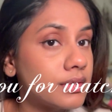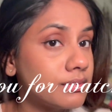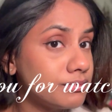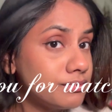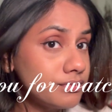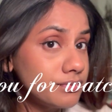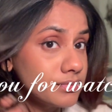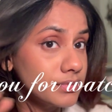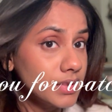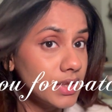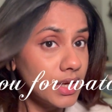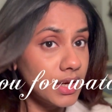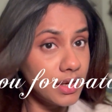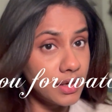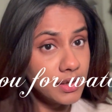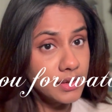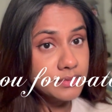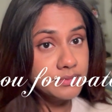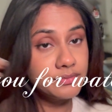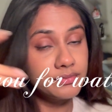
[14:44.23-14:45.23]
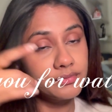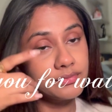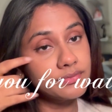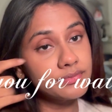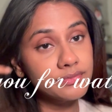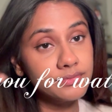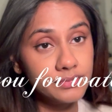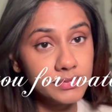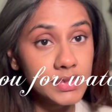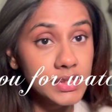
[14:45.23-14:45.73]
but yeah,
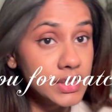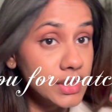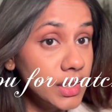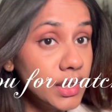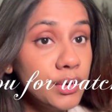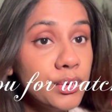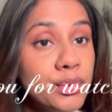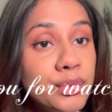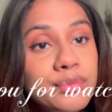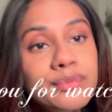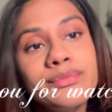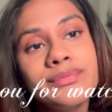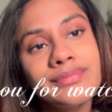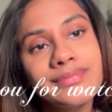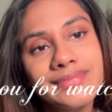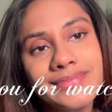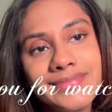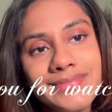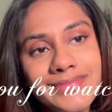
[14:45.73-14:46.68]
see you.